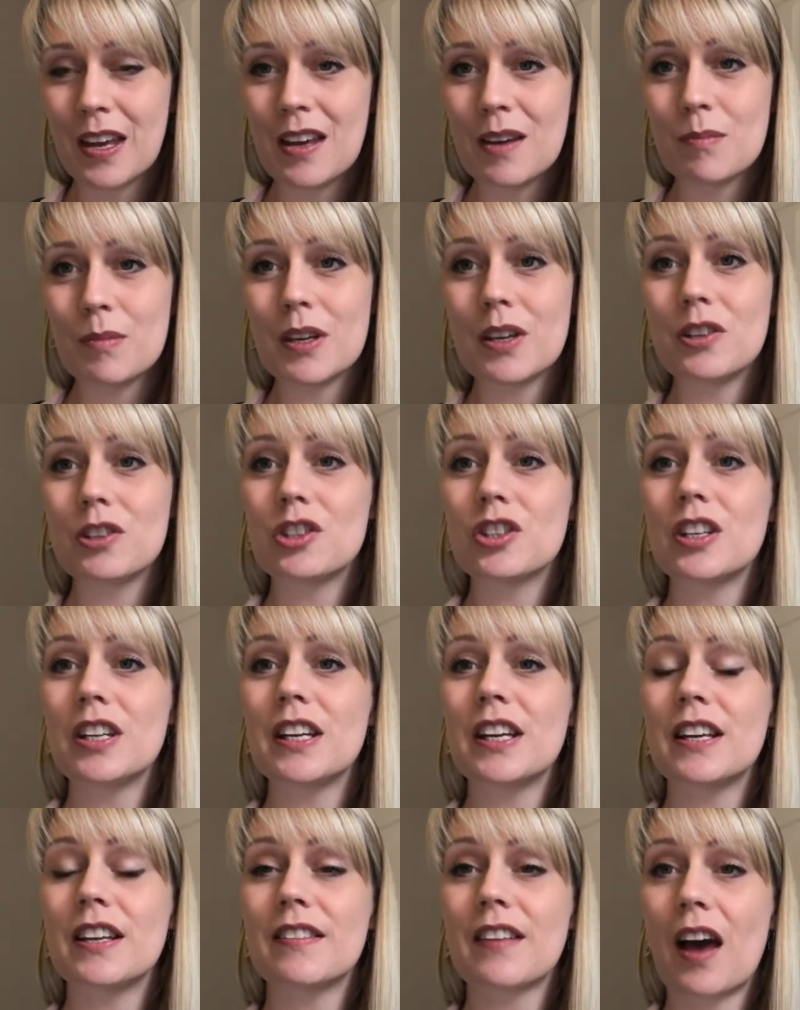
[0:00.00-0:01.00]
because she
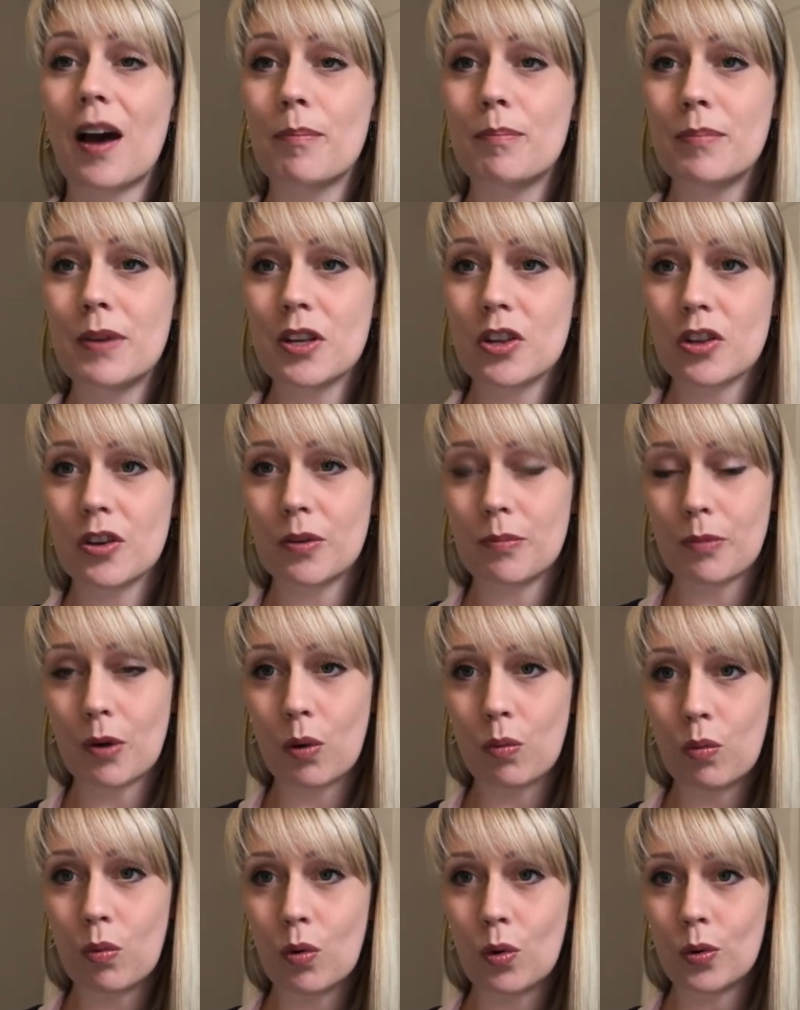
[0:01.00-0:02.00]
is our Bishop
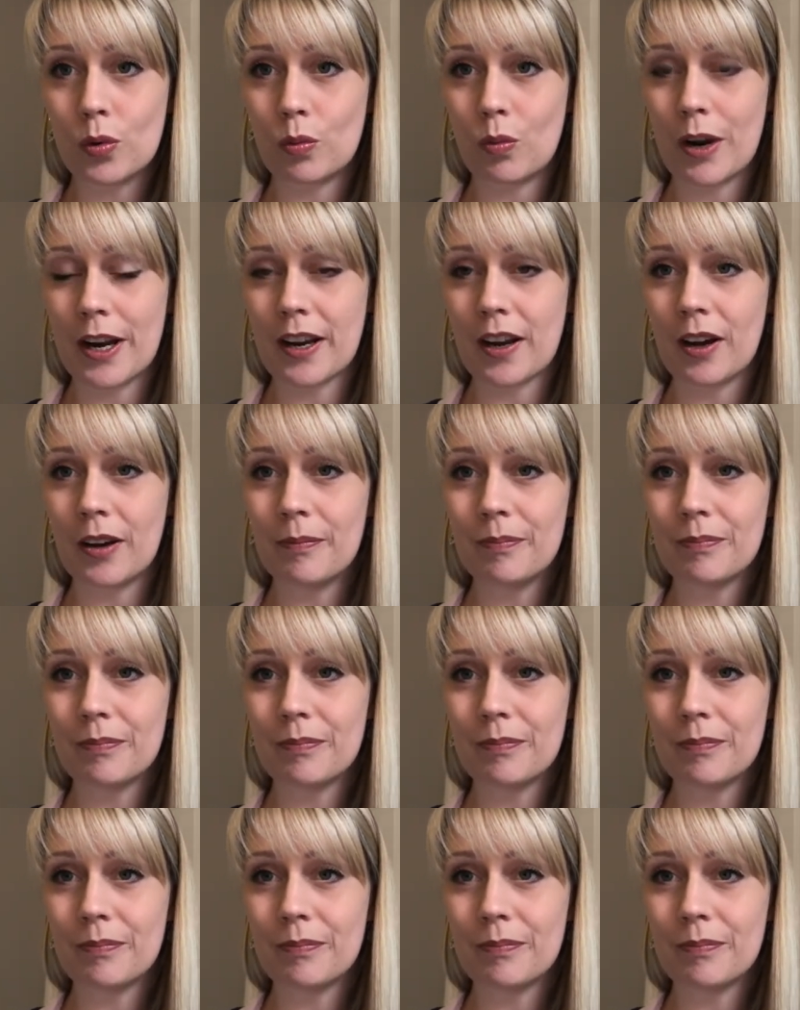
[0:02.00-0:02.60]
Award winner.